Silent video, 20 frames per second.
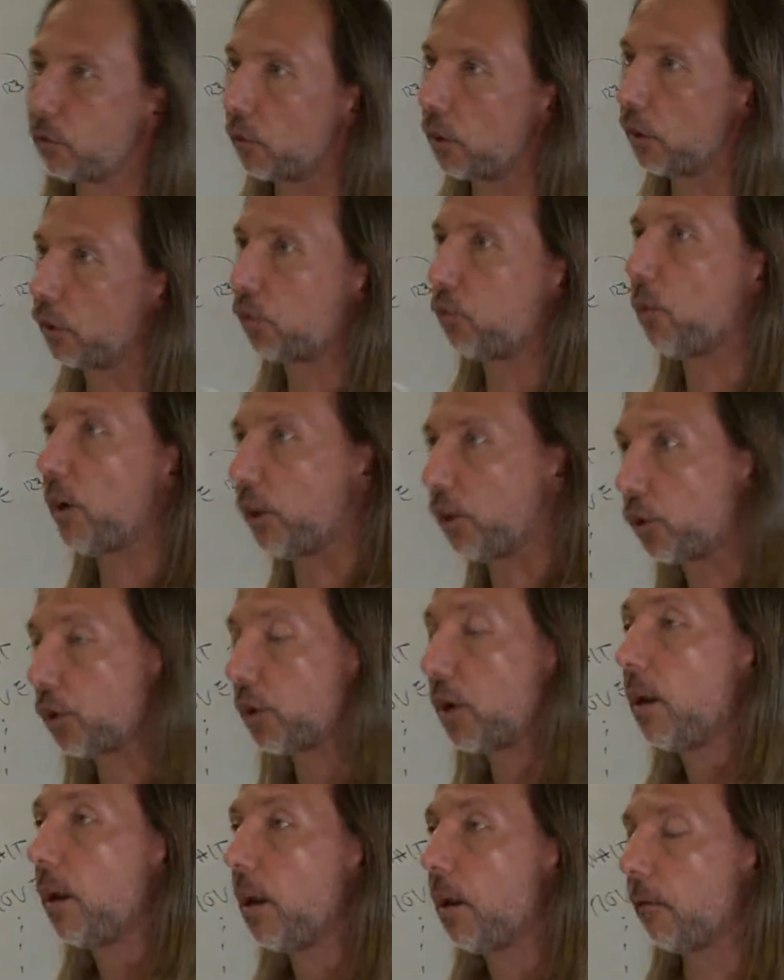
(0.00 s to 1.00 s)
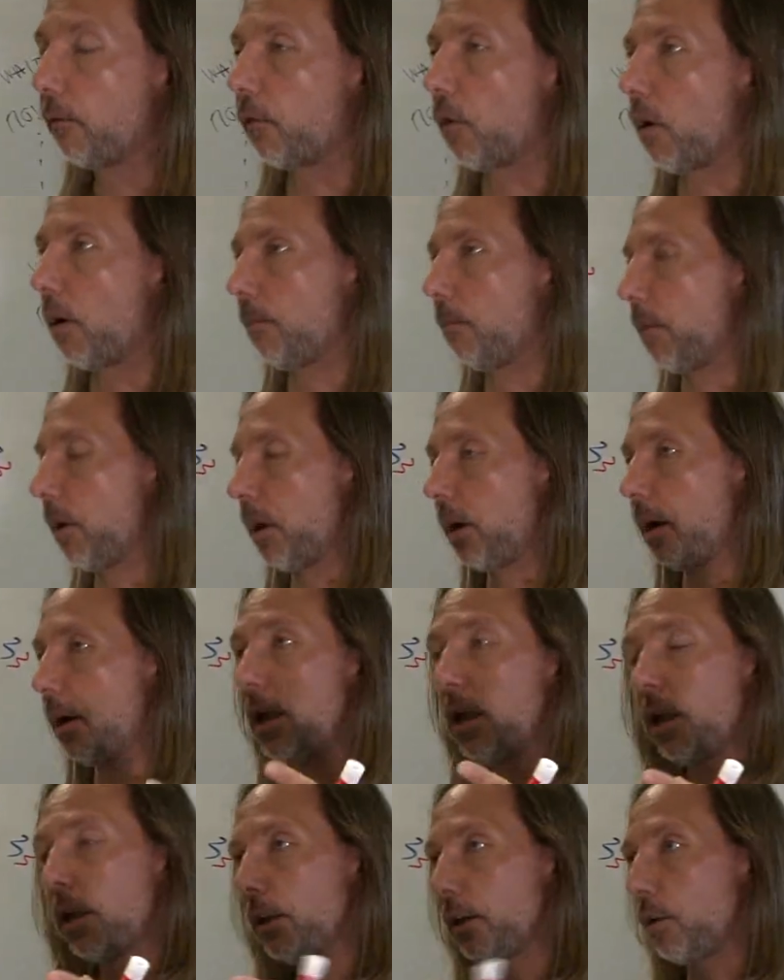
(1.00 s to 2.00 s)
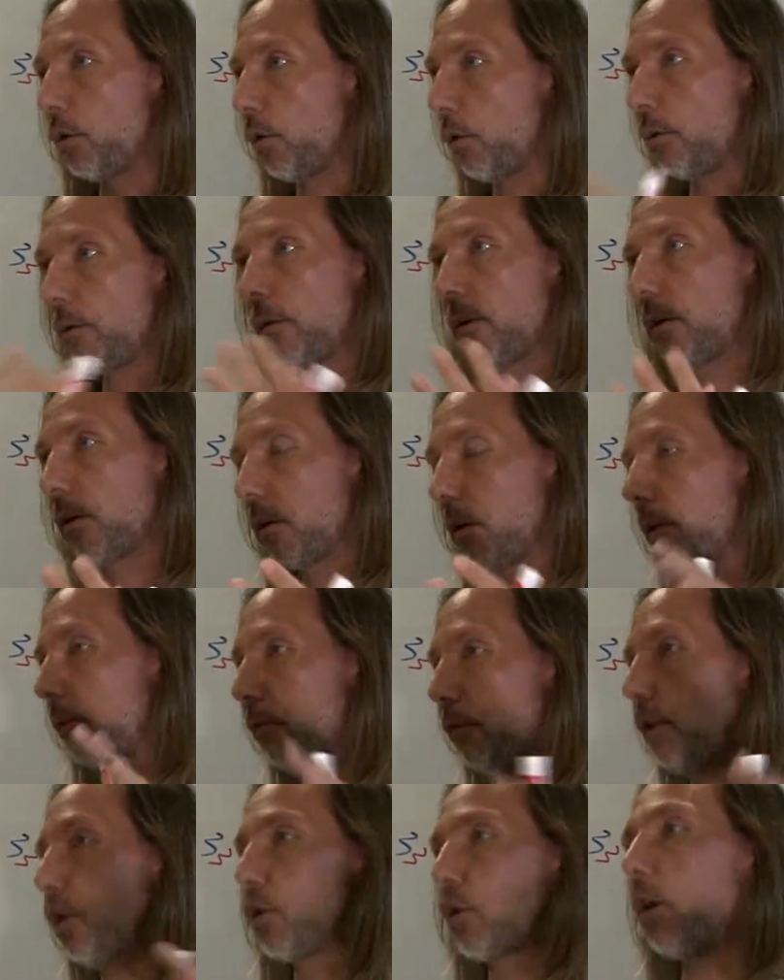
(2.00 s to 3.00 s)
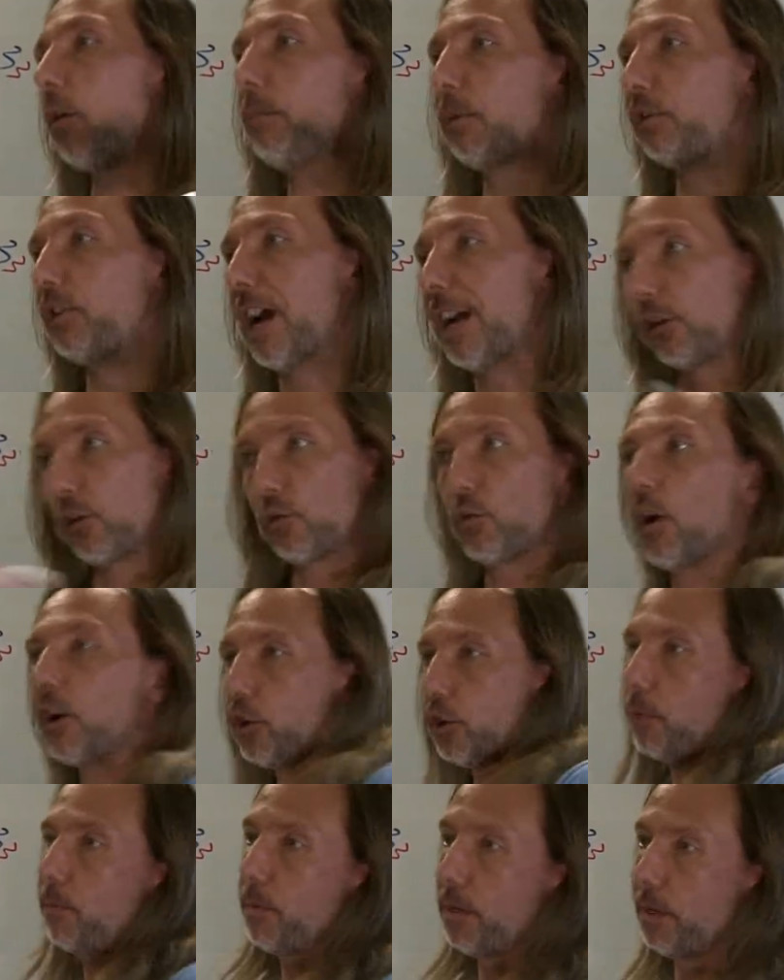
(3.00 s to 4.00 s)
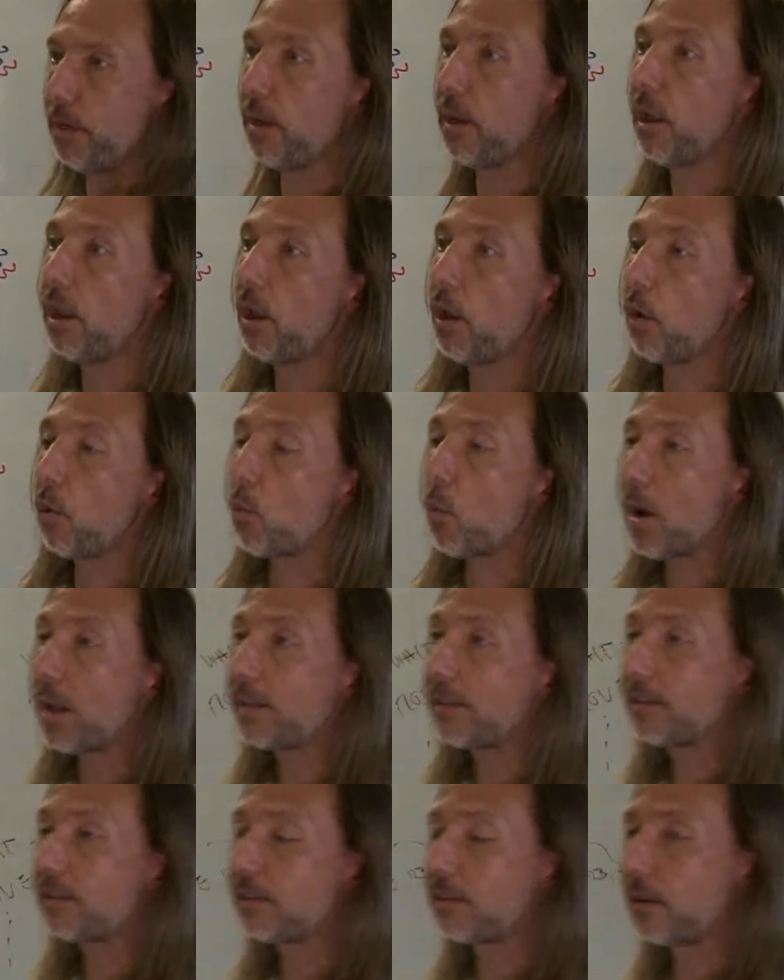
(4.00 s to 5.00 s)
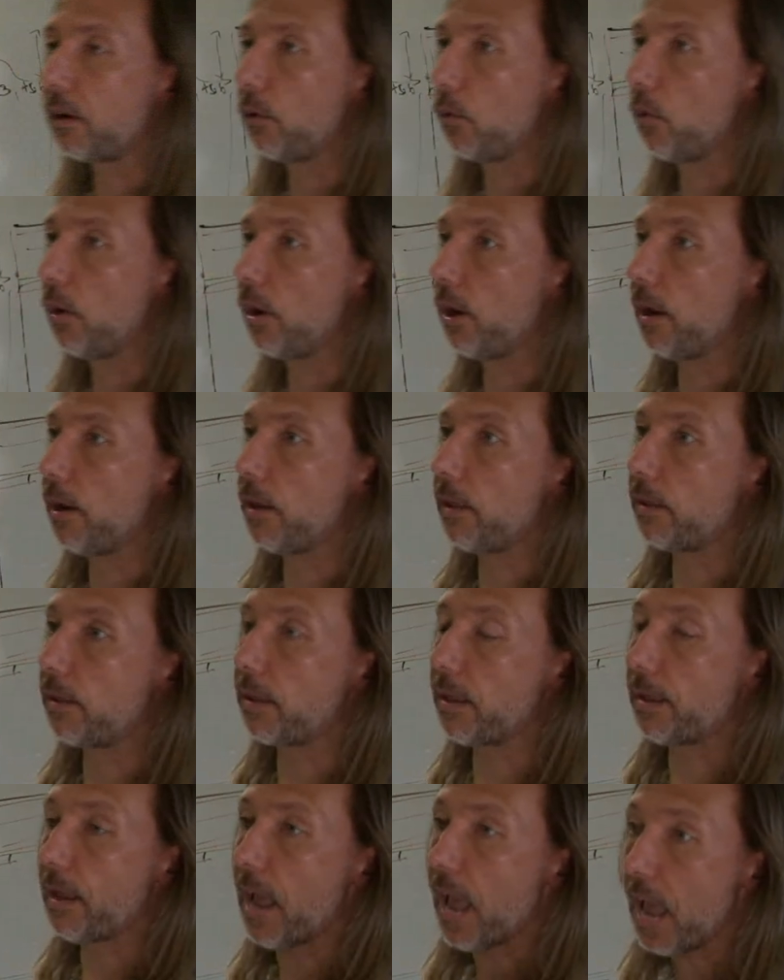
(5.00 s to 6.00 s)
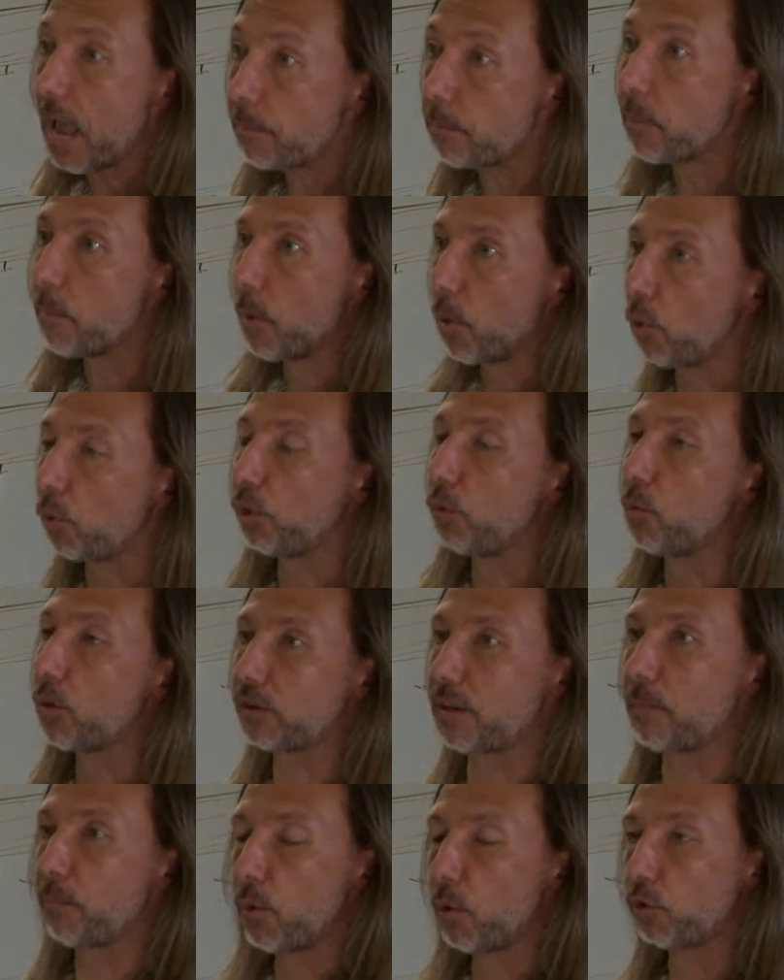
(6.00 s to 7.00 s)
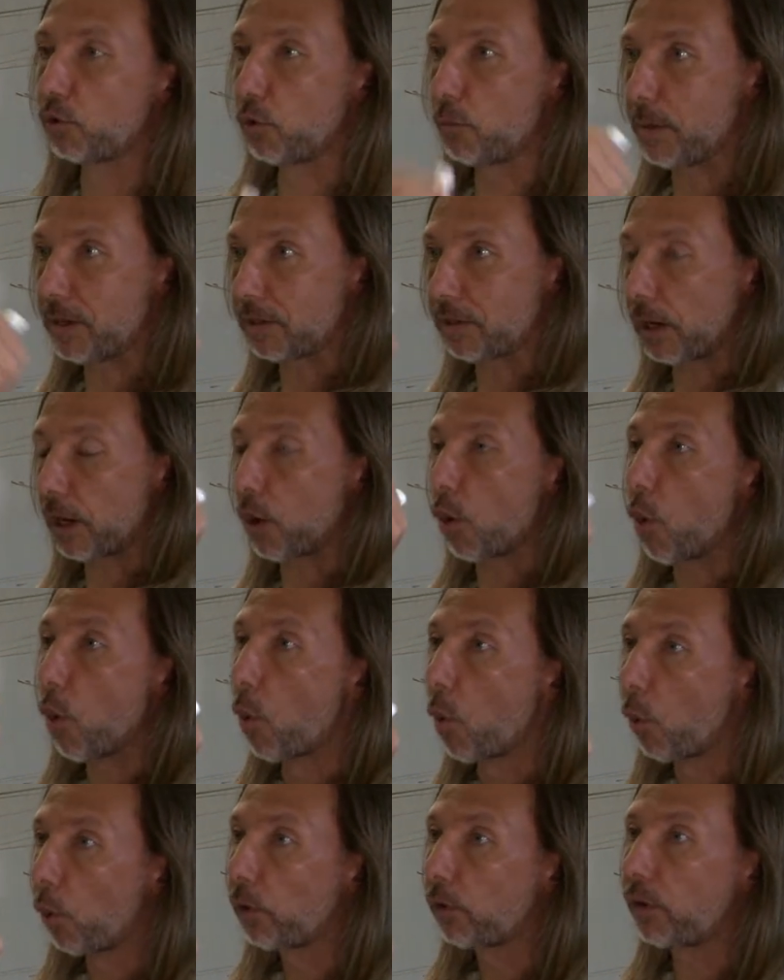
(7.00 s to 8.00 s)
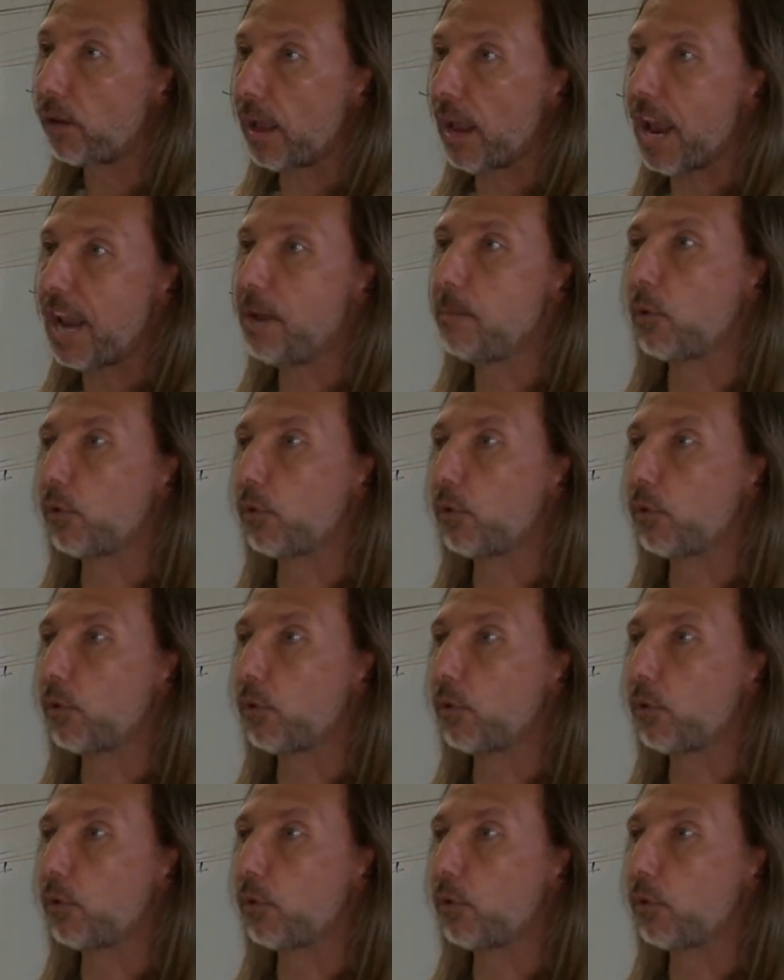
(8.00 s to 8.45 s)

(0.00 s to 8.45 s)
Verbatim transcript: So they switched from, uh, you know, video composite to RGB. Once uh, the HAM mode was supposed to basically hold and